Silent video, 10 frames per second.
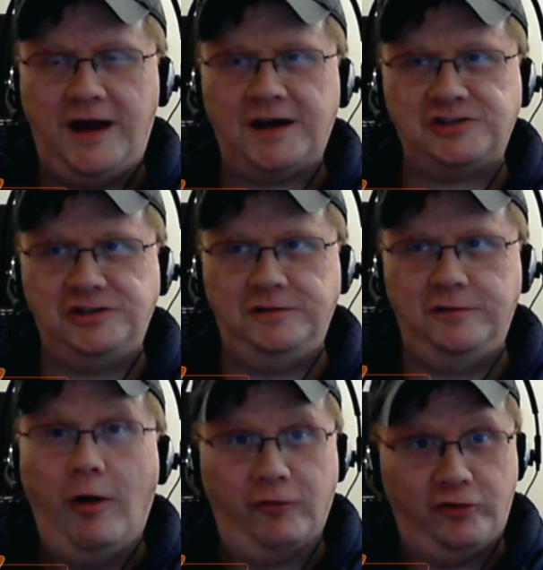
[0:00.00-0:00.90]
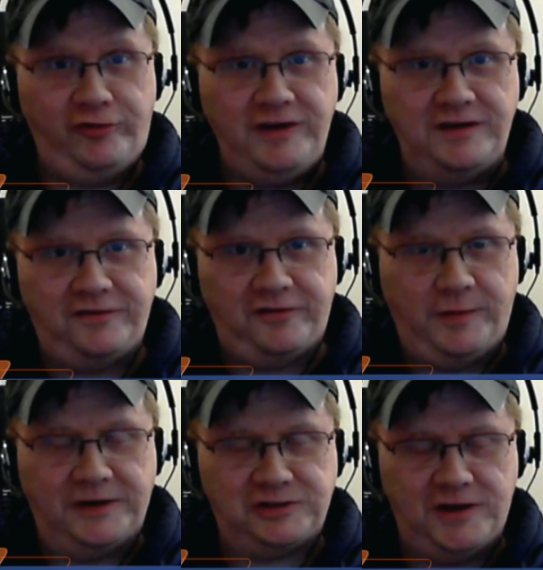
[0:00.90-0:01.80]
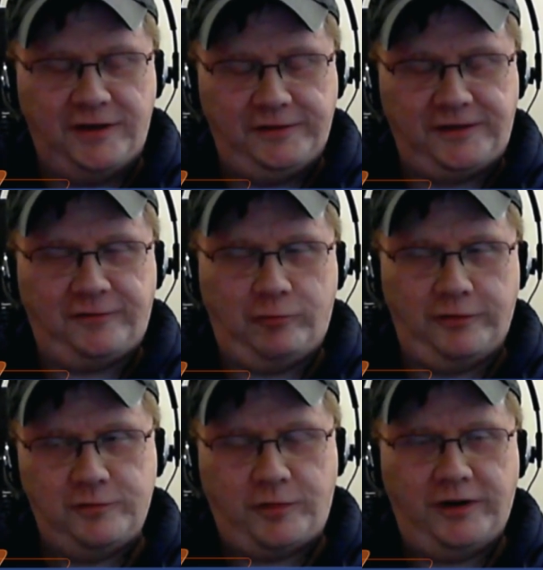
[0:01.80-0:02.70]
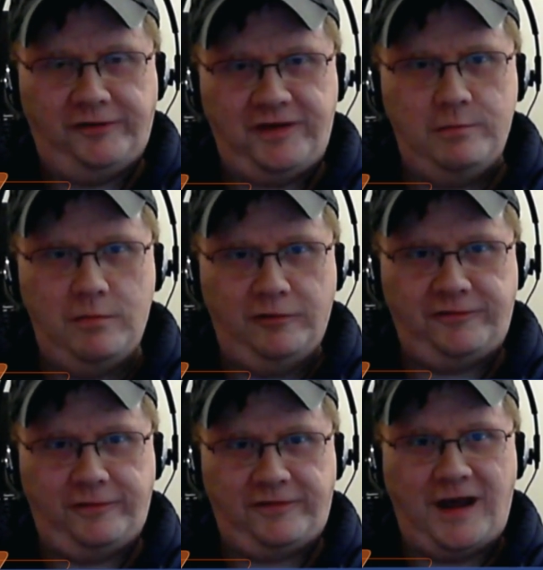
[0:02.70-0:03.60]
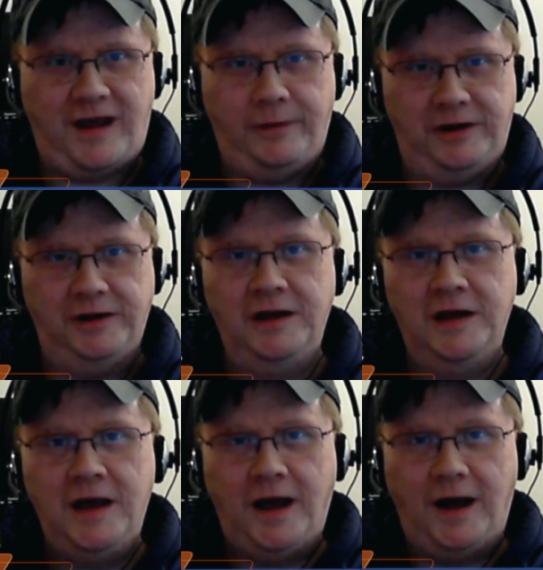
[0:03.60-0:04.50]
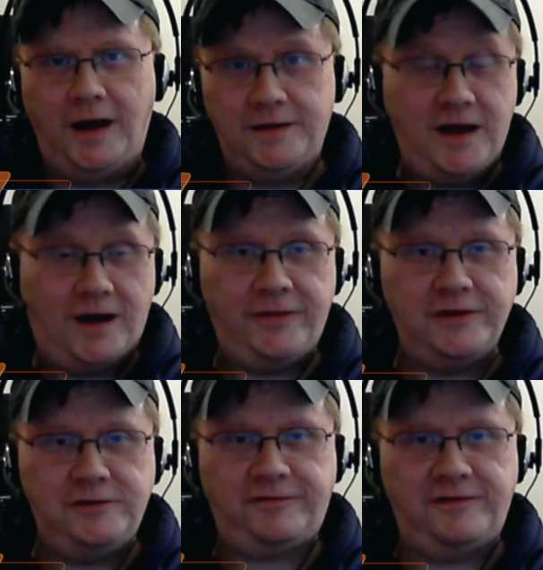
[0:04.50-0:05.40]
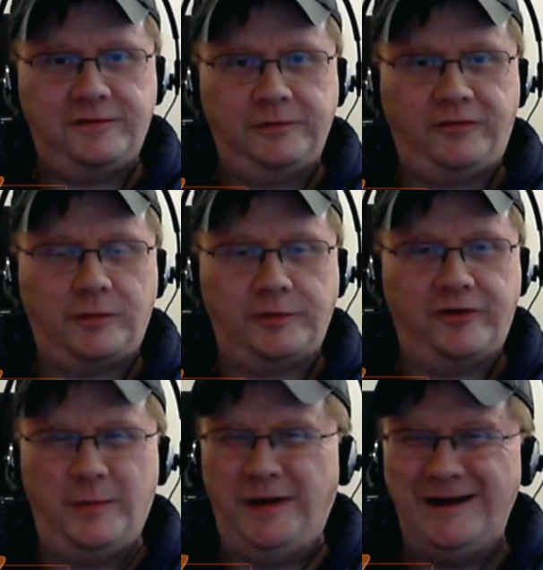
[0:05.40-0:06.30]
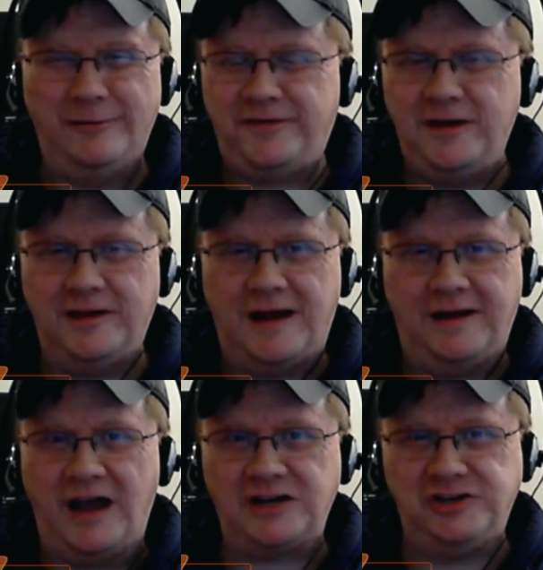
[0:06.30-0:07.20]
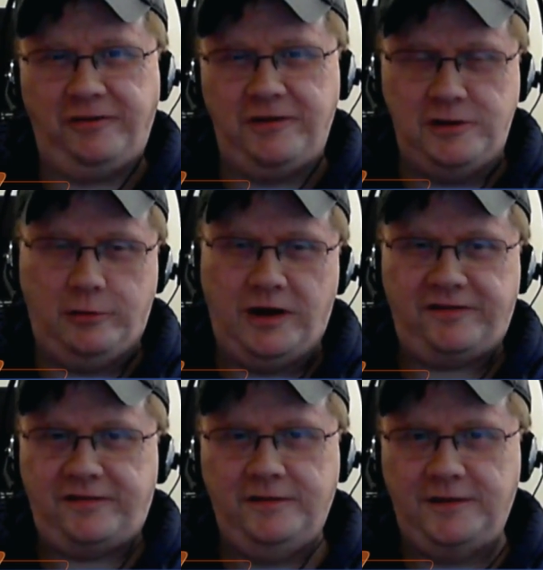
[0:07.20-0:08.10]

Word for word: action overseas, especially, I think that's where you're probably going to see most of this happening. Uh, yeah, I think you'll see some developers there. But I don't see a lot of action in the U S.